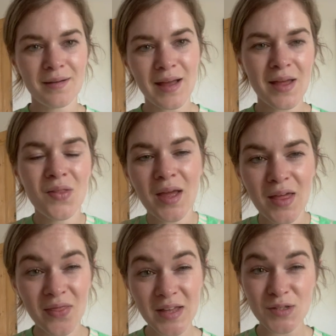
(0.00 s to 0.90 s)

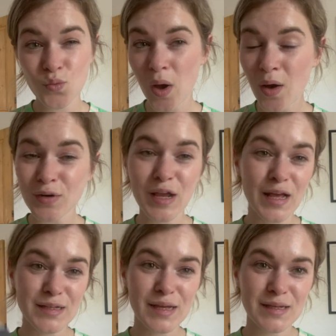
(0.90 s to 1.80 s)
in this world, I
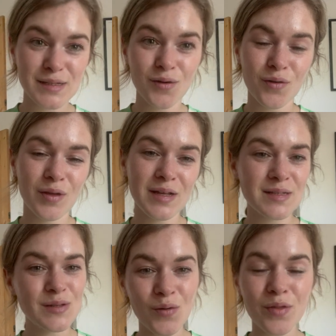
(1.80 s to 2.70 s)
guess it's
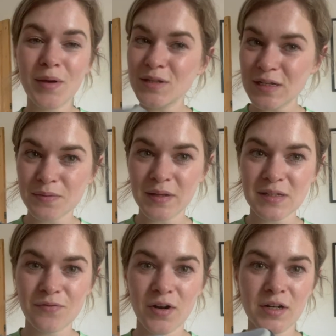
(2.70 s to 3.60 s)
not the most
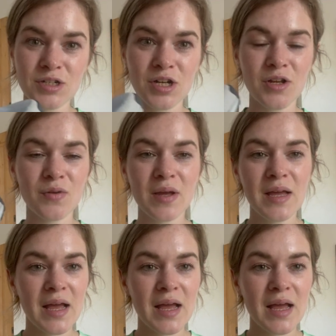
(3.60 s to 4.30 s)
expensive running shoe.